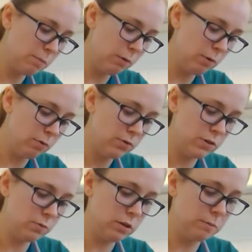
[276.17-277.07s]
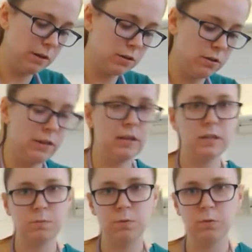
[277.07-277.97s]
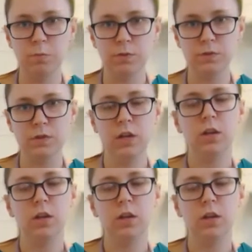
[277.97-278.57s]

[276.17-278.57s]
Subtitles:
but we would just want to make sure that his pupils,